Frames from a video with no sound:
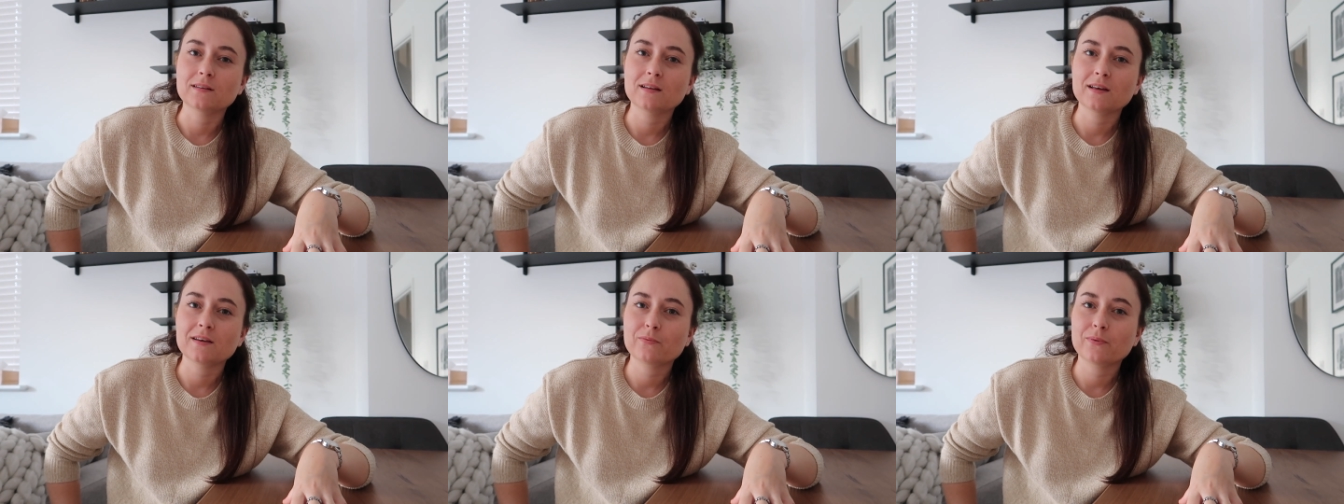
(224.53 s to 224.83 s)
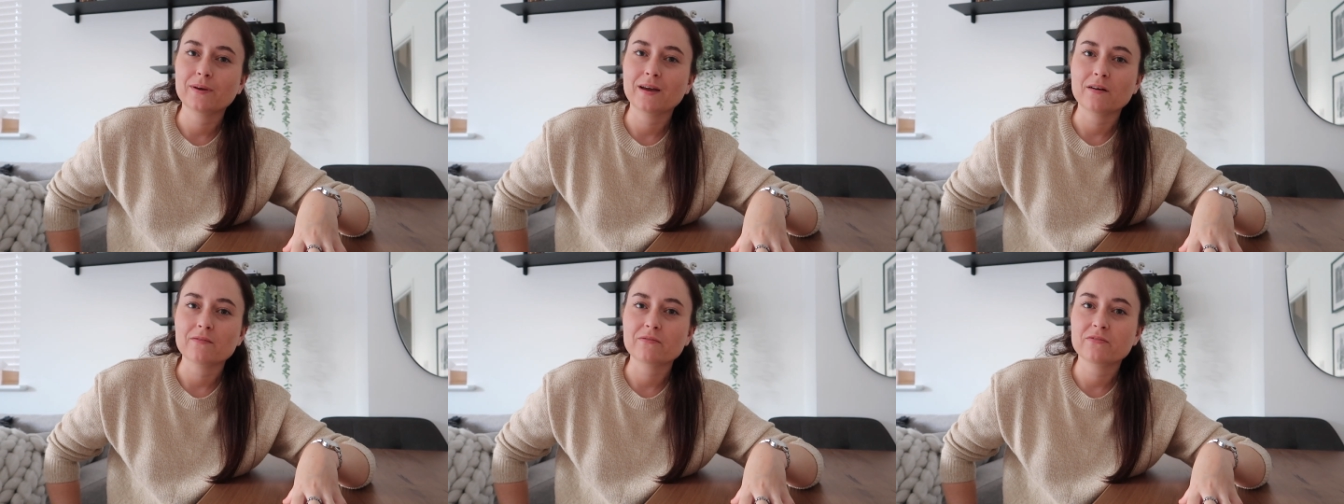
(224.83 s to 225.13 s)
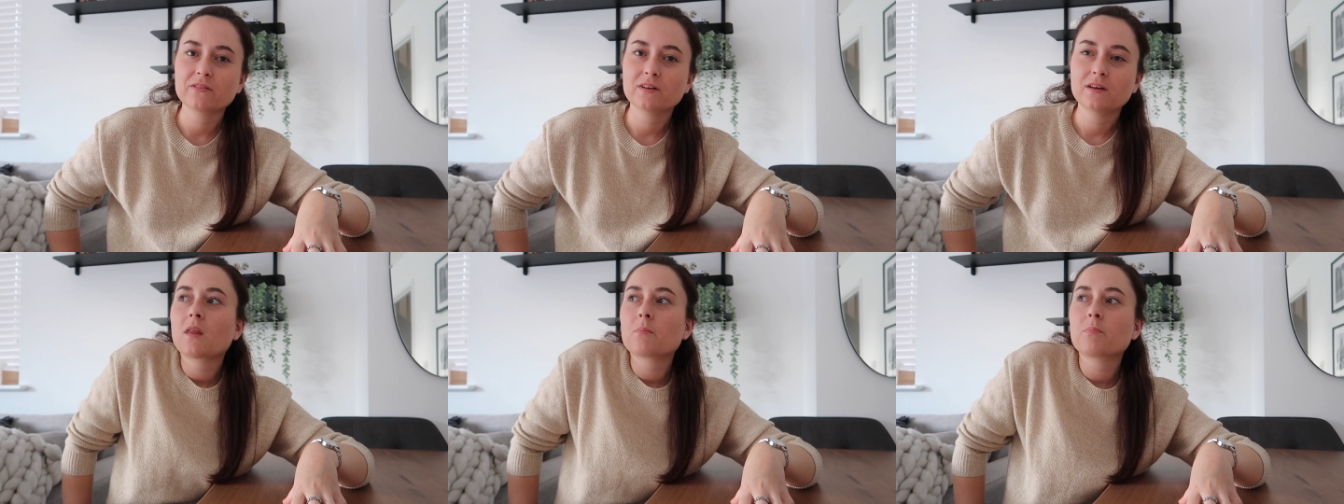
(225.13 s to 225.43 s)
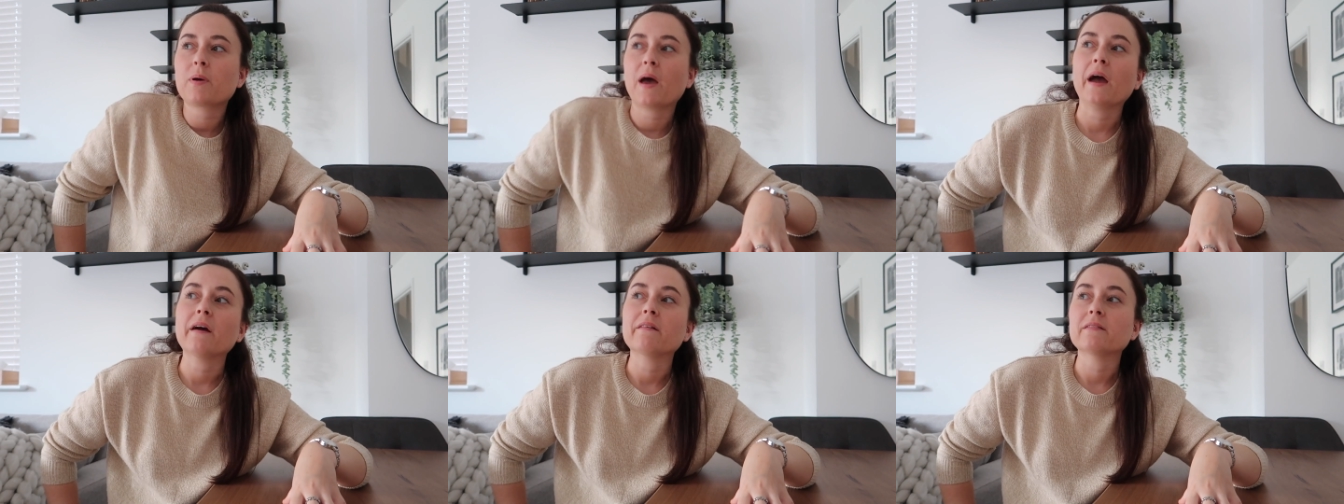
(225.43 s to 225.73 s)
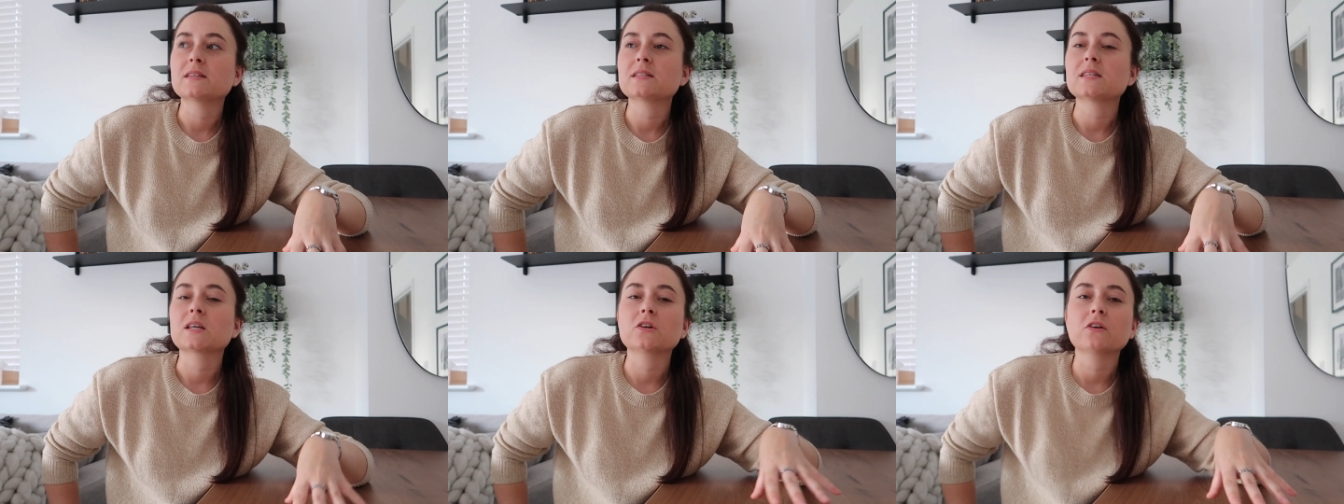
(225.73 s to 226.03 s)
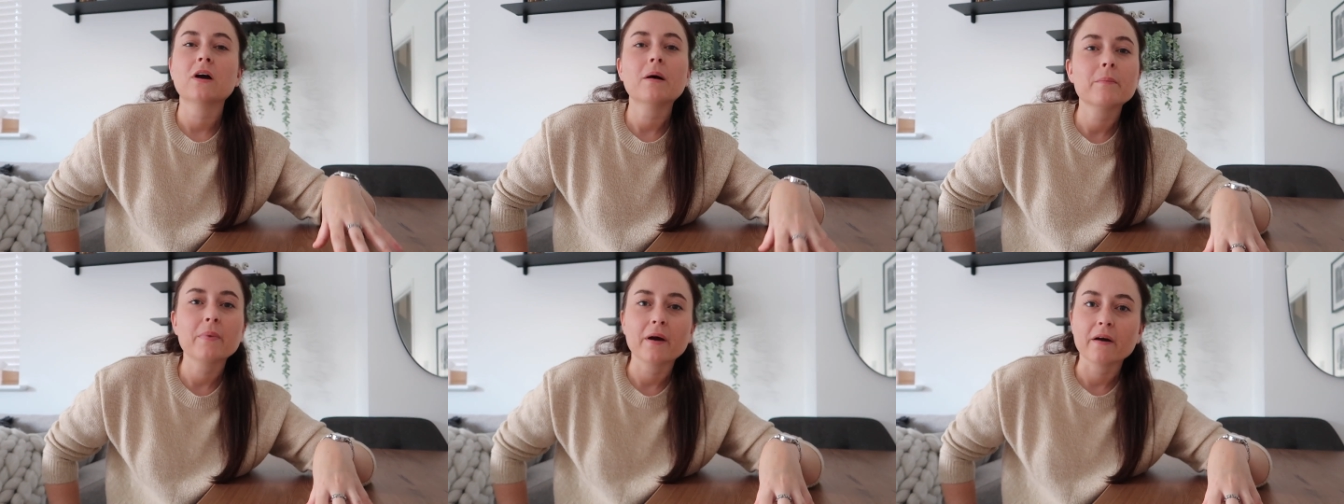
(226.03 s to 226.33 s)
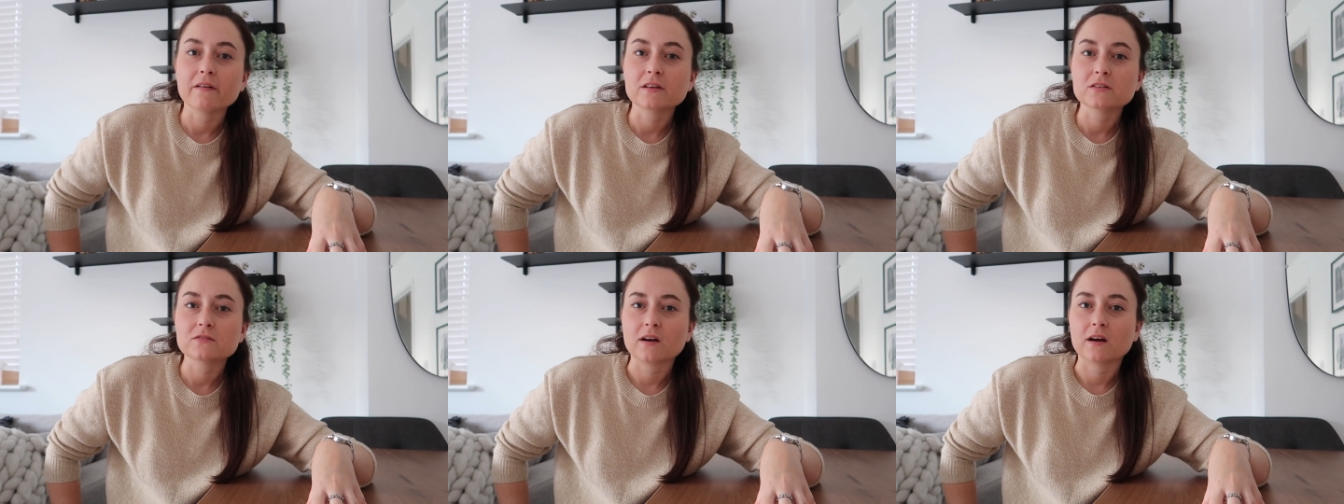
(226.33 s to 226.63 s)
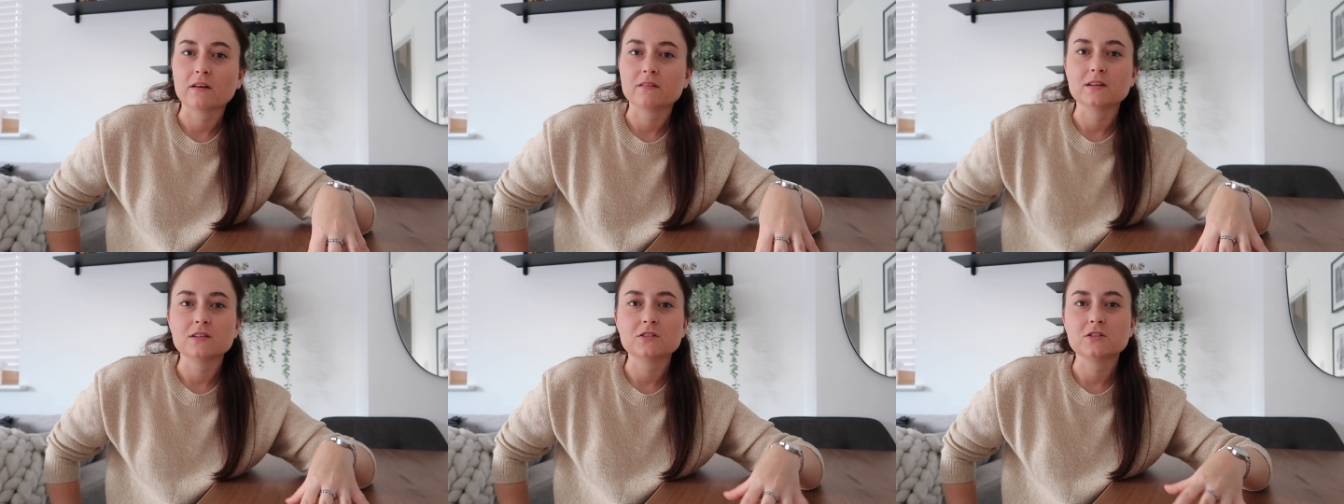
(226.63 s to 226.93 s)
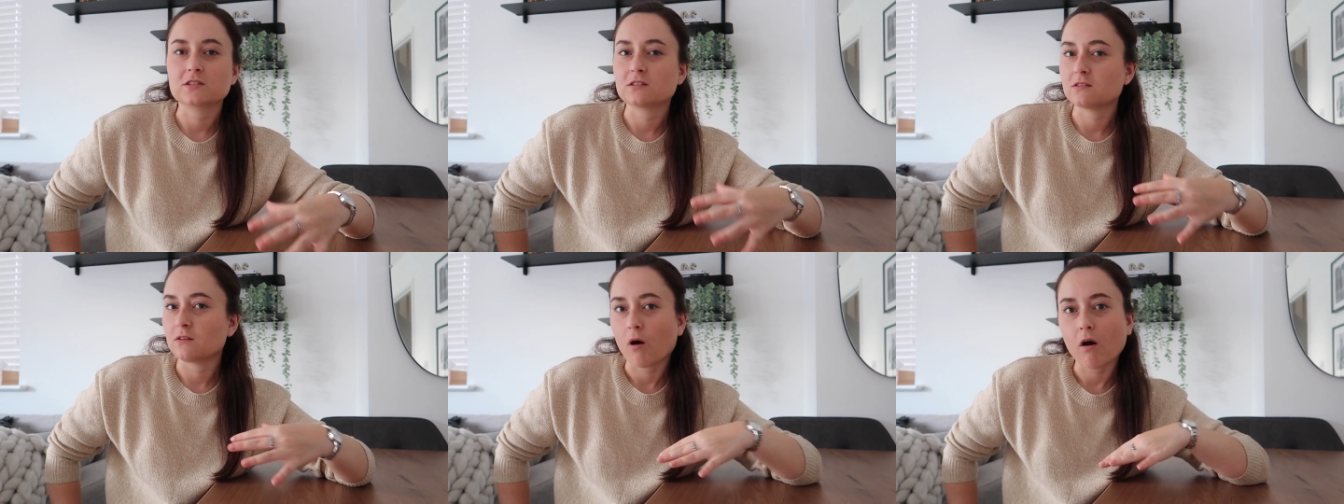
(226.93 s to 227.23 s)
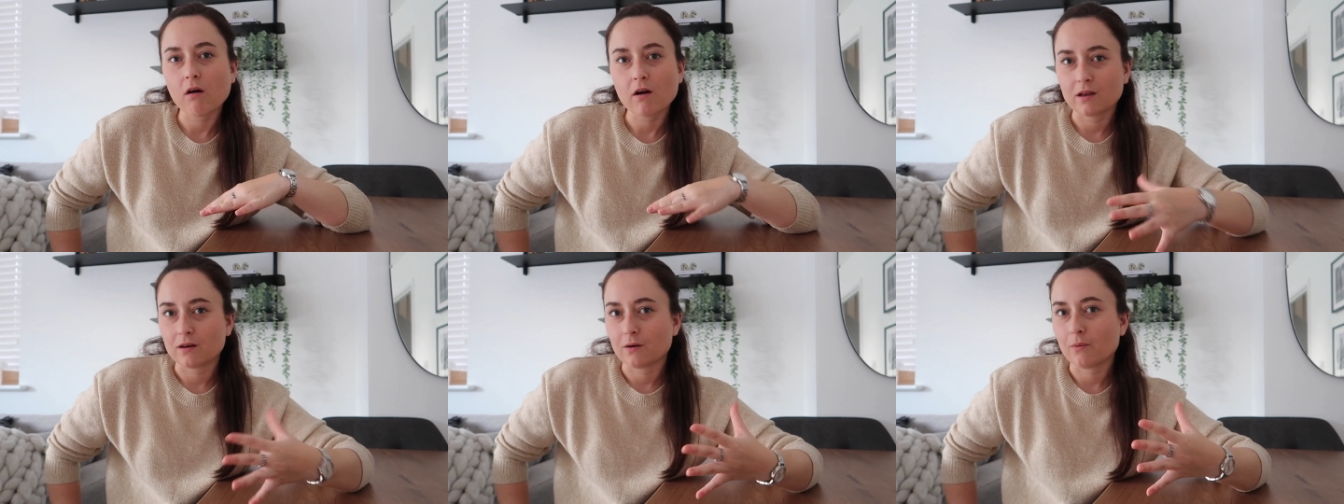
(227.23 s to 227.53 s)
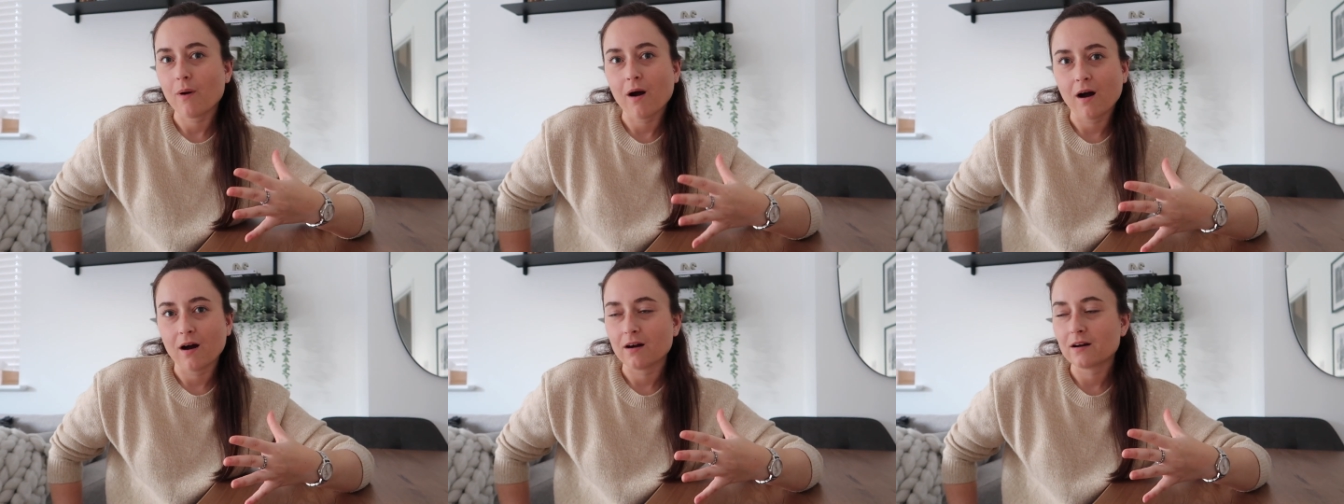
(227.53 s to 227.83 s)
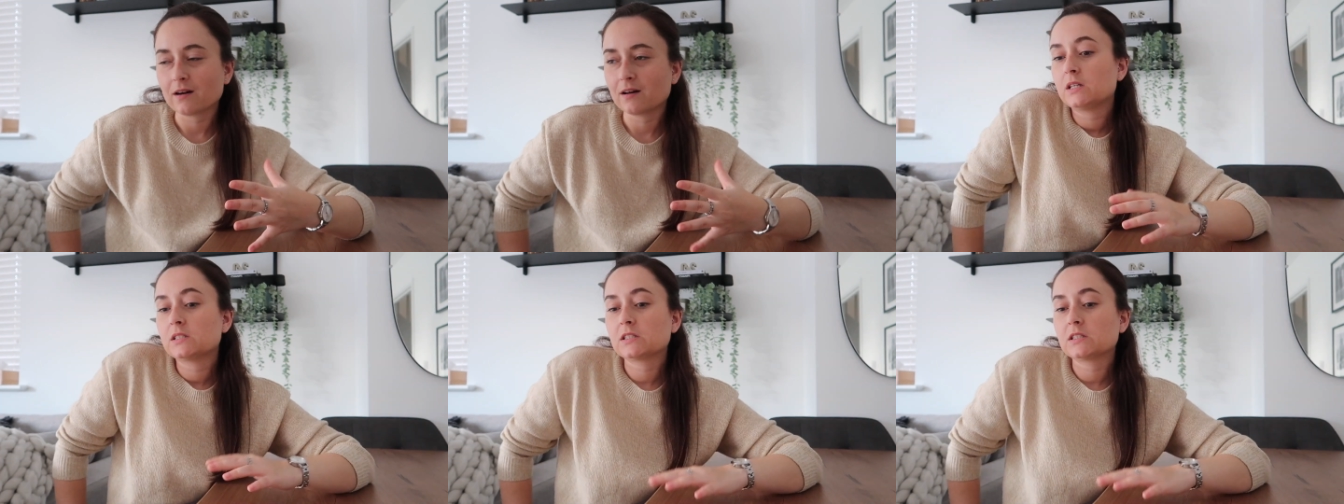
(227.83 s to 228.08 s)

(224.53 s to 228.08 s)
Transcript: Like if we have parents and grandparents around, it's just not gonna work.